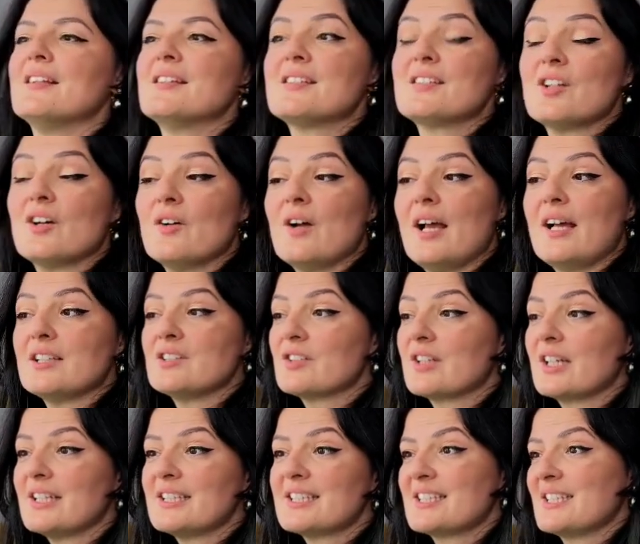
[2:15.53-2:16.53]
So as you
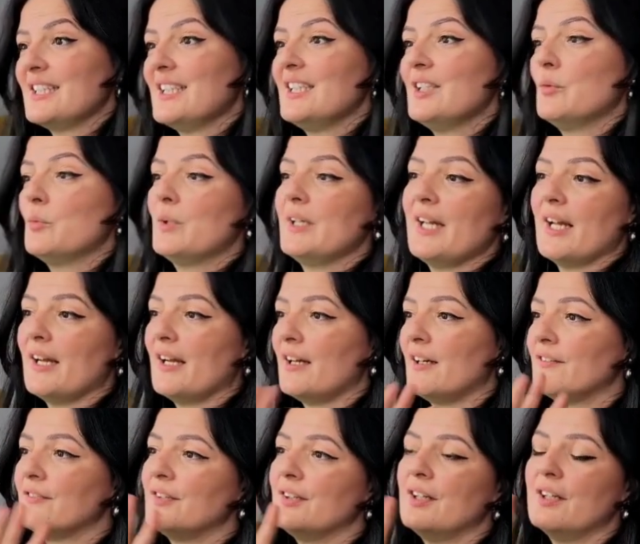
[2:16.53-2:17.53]
can see, we
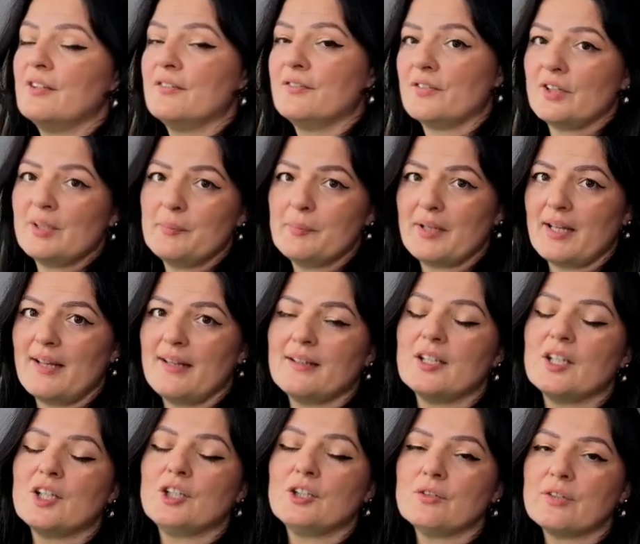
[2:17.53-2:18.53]
have a free
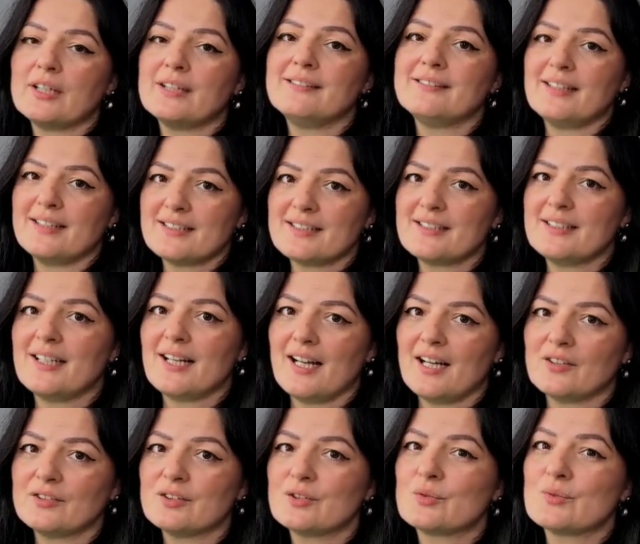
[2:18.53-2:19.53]
plan. You can test it
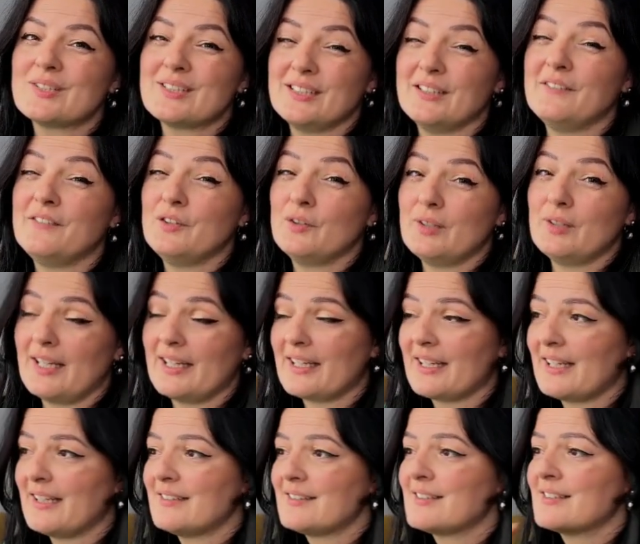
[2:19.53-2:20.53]
out to see if you like
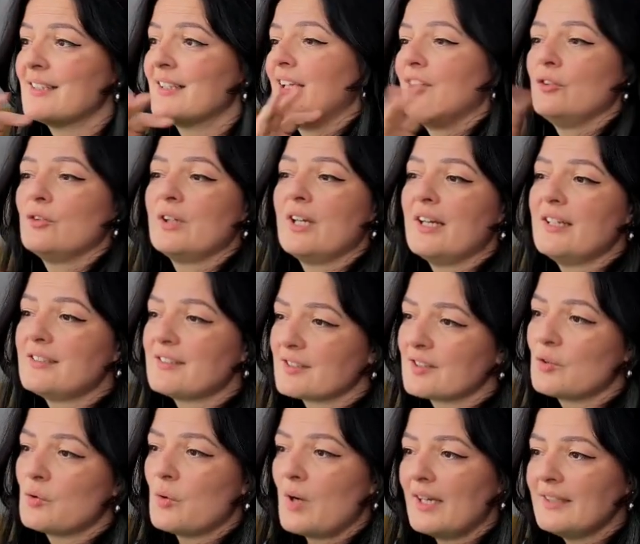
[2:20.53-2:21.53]
it. You get
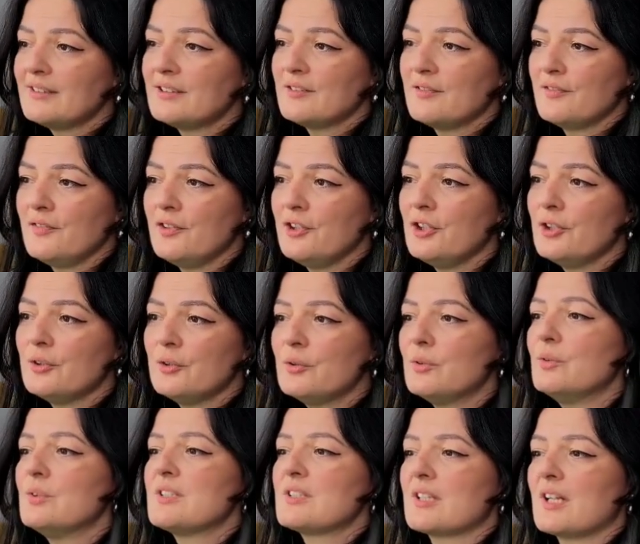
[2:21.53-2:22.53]
quite a
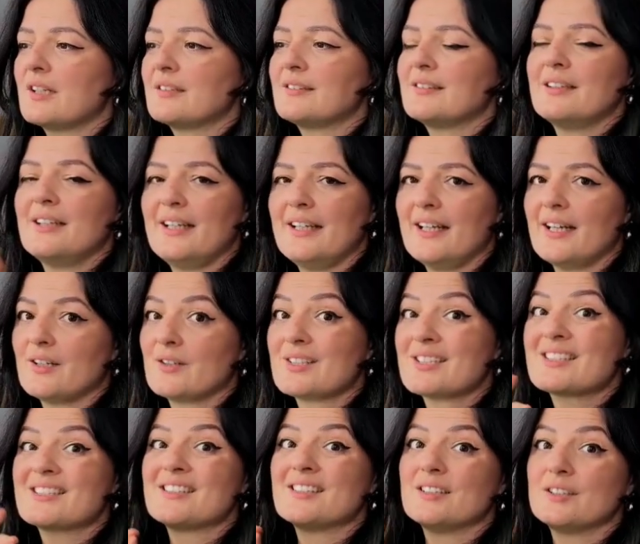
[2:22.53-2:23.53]
few starter
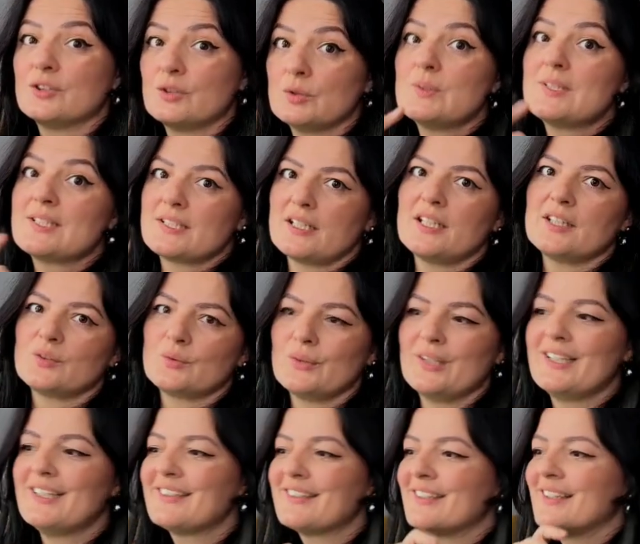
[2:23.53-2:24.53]
layouts to start
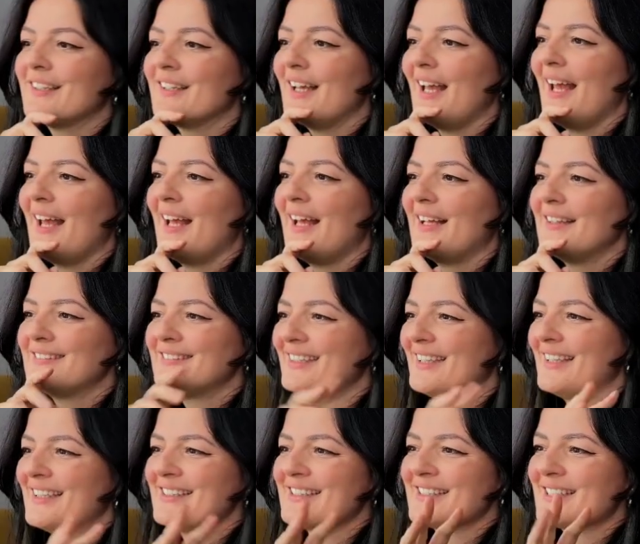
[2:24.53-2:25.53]
with, and
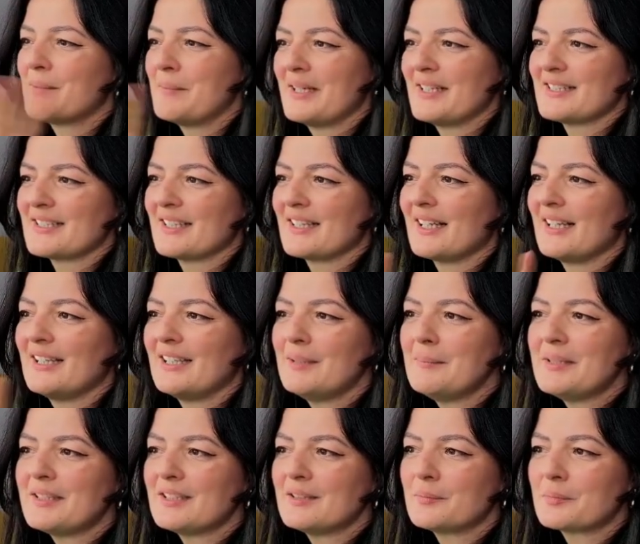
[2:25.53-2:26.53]
it's amazing.
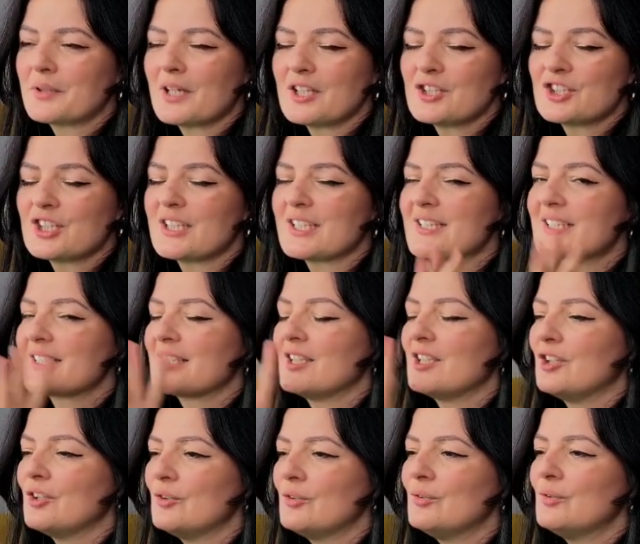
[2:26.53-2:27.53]
Unlimited projects,
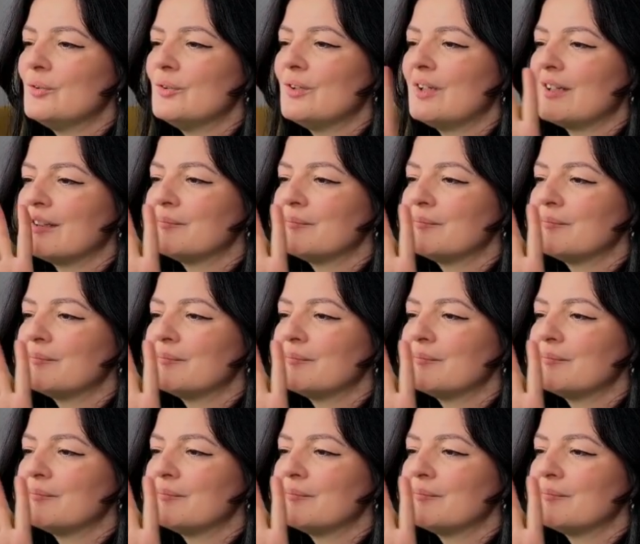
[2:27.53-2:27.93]
you